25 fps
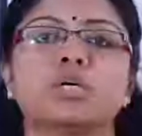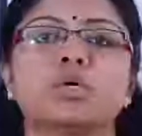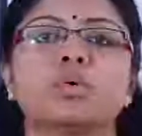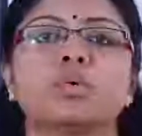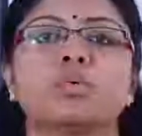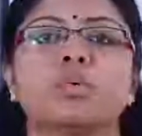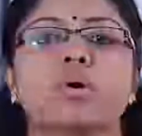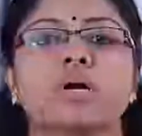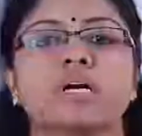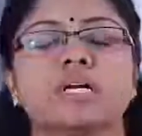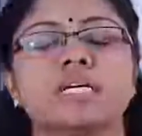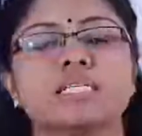to
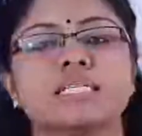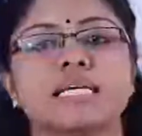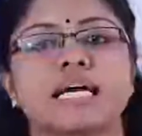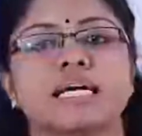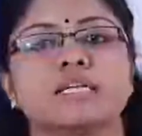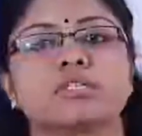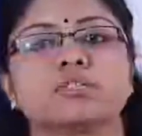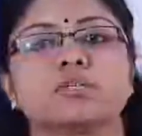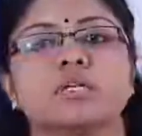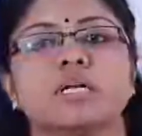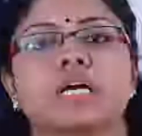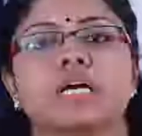what is
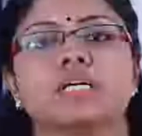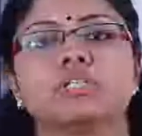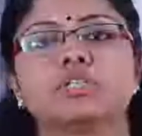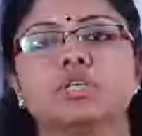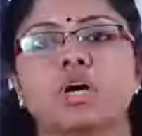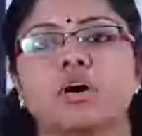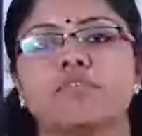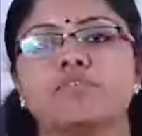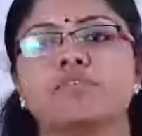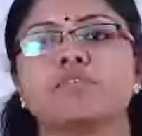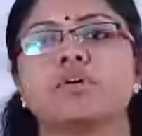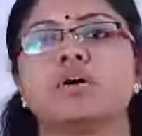actually a
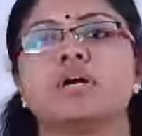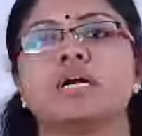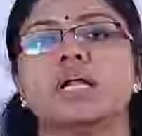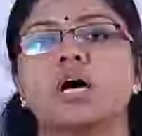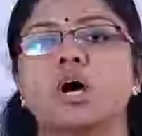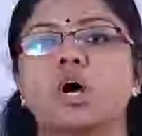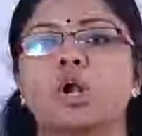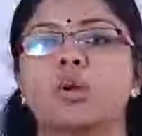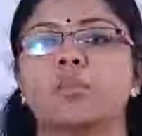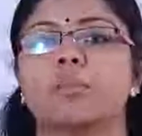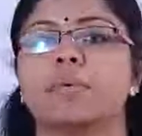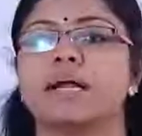software
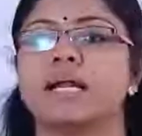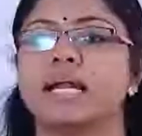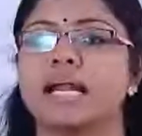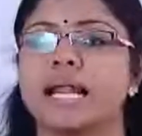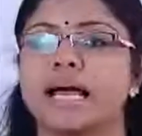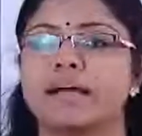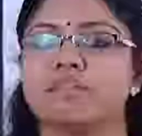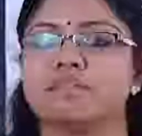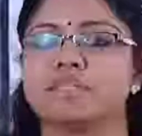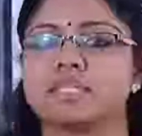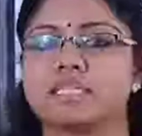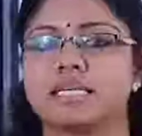development
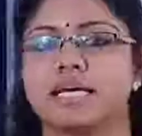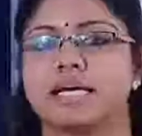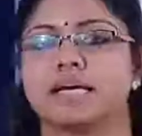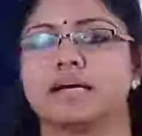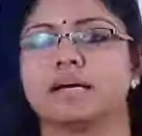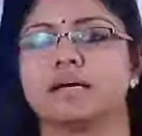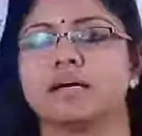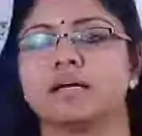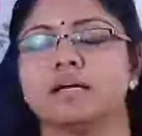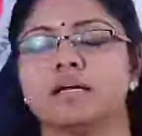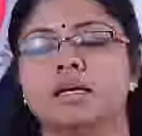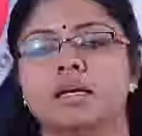life
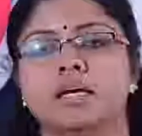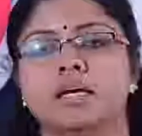cycle.